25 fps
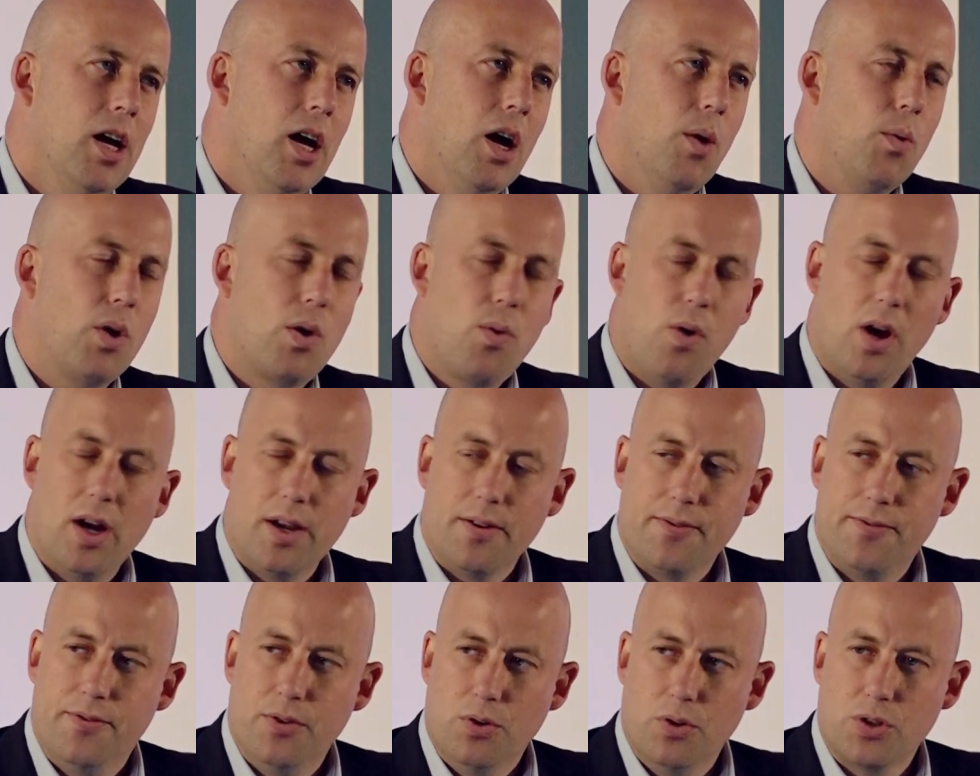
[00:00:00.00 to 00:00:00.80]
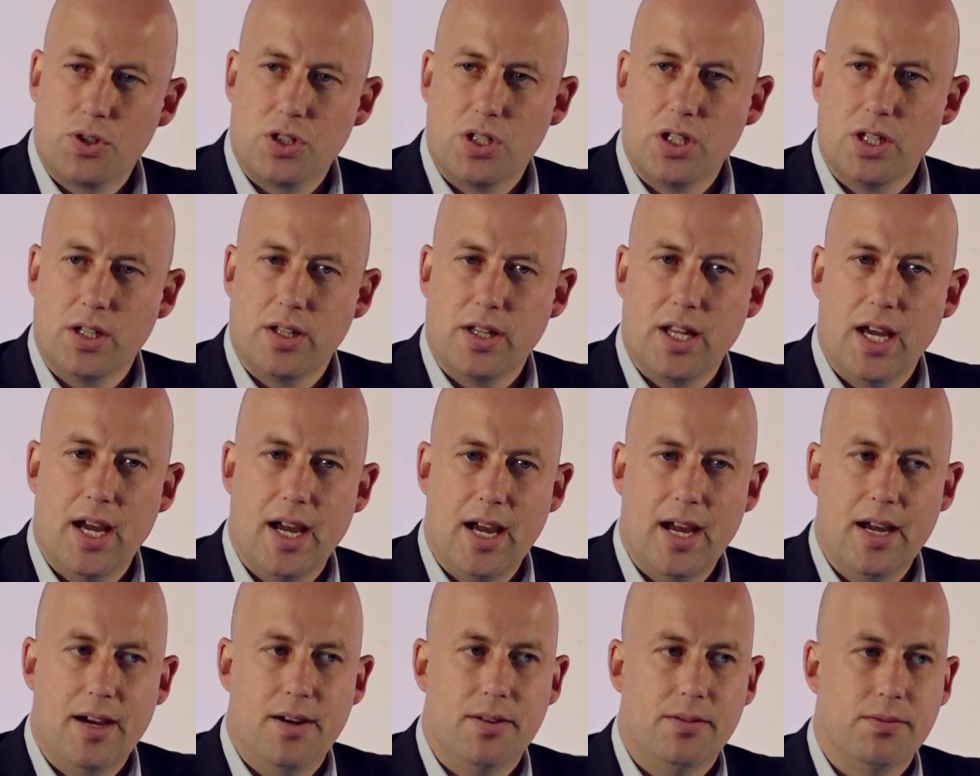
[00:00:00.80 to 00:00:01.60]
We're quite fortunate that
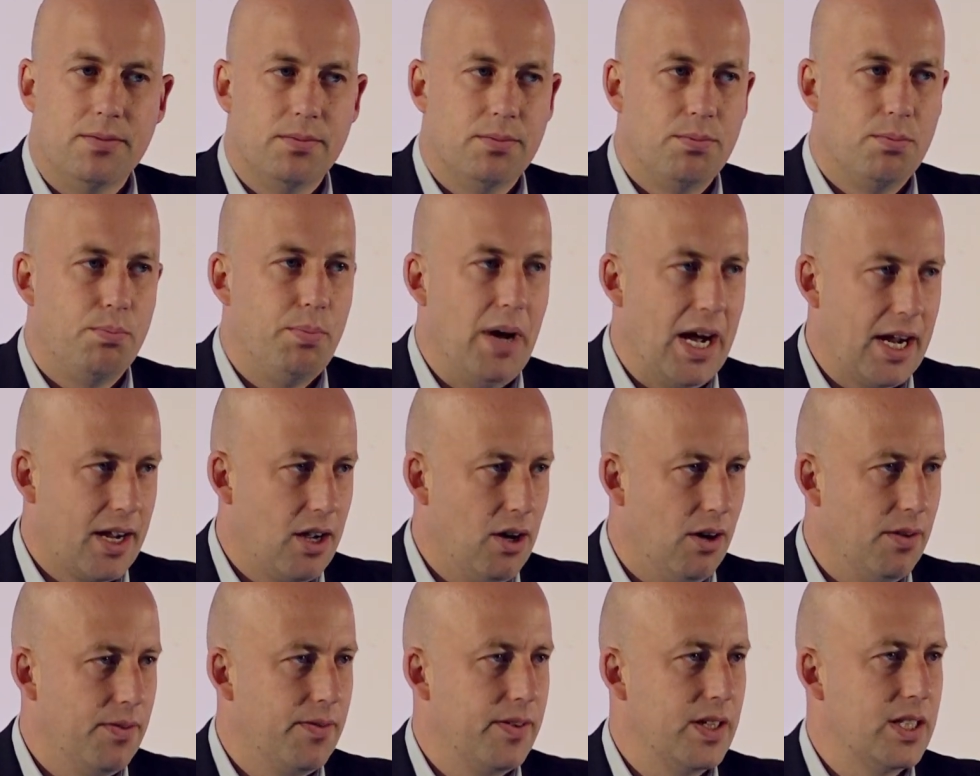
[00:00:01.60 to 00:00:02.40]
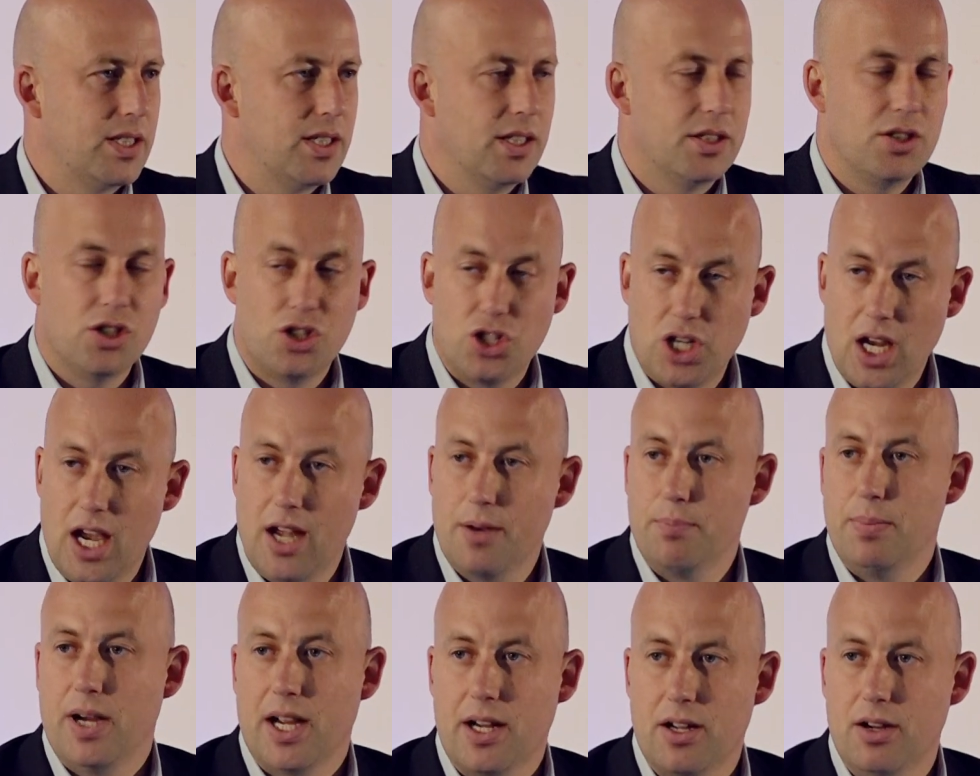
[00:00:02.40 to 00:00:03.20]
our back office is a
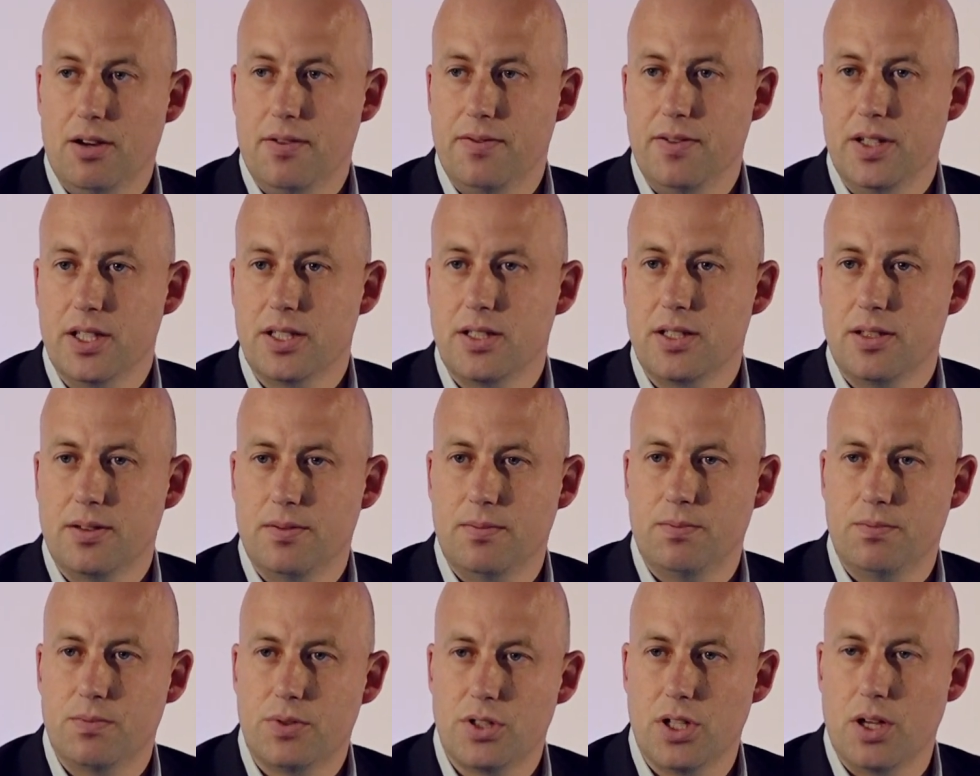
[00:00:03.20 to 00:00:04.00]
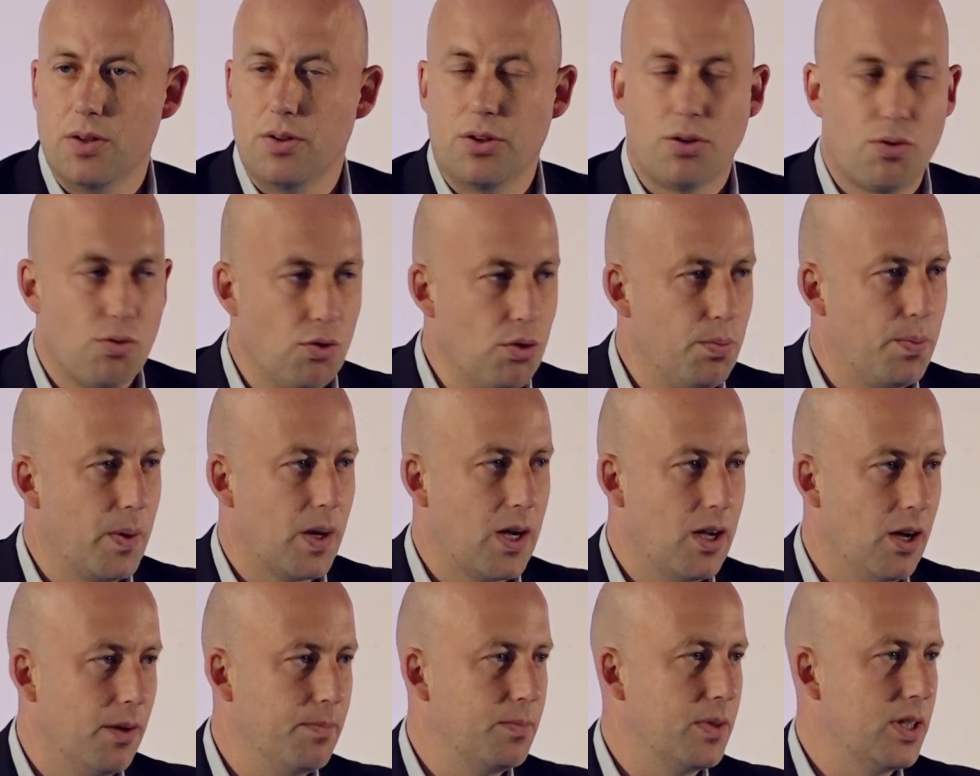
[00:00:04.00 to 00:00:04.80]
shared back office. So the group of
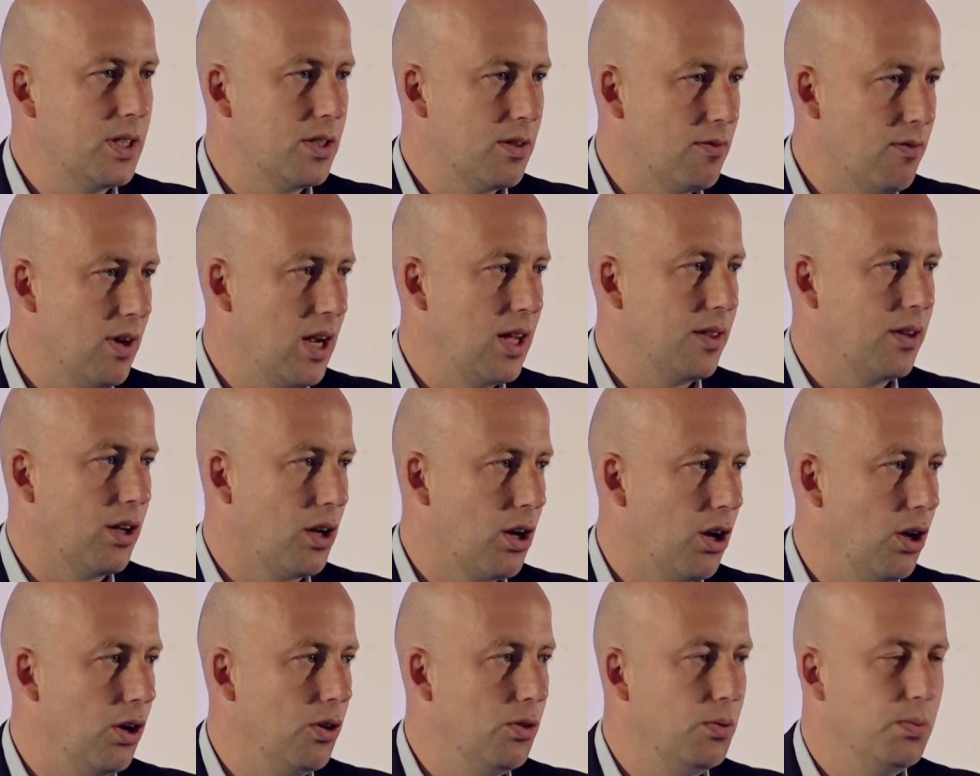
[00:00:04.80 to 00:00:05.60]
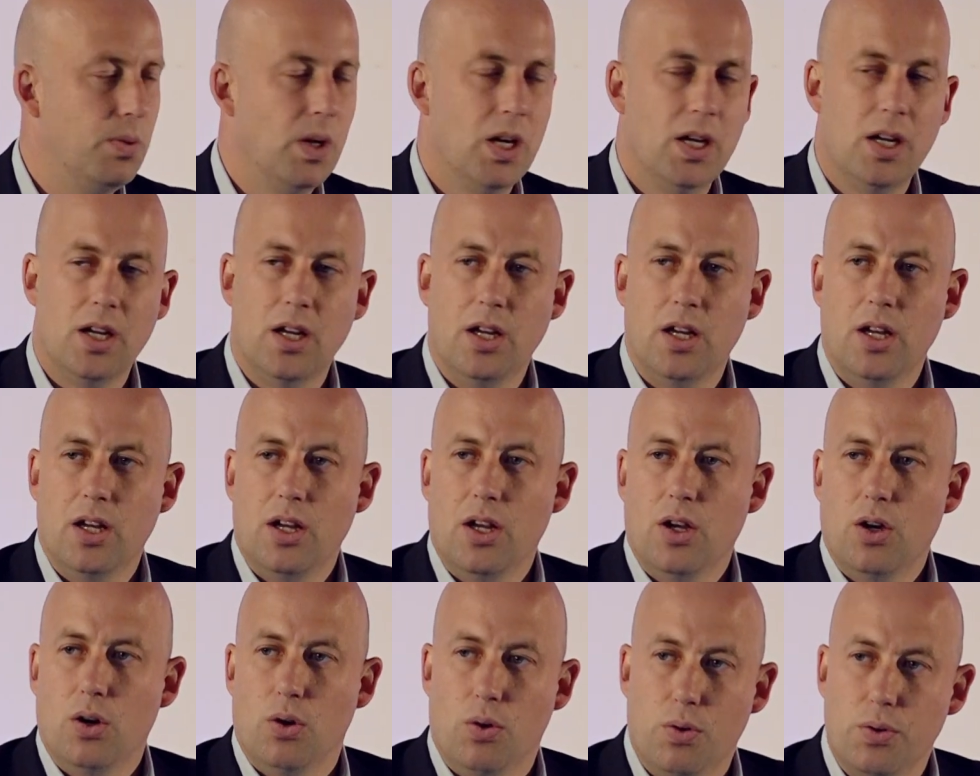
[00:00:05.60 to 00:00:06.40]
companies around the globe
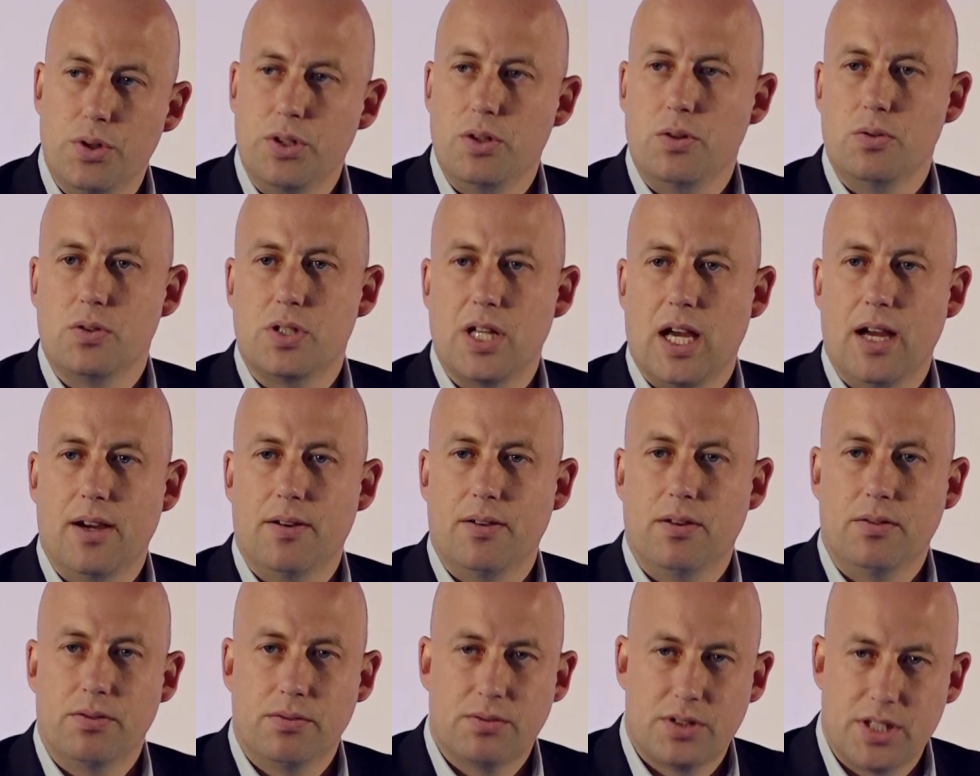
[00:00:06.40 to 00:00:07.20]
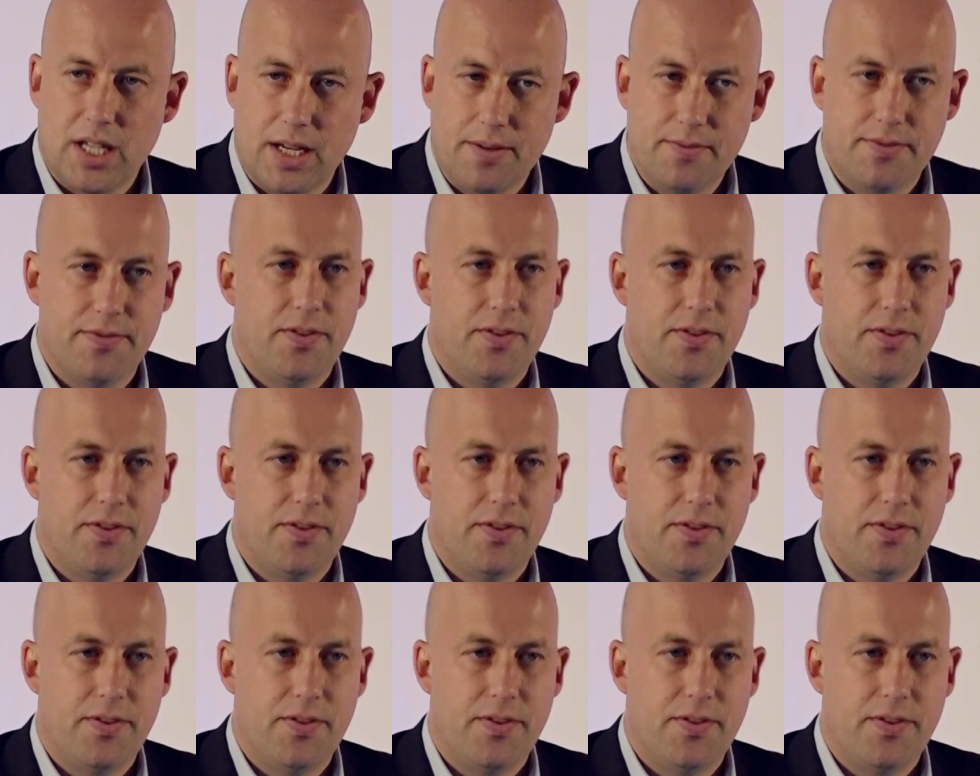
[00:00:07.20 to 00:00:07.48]
all use our same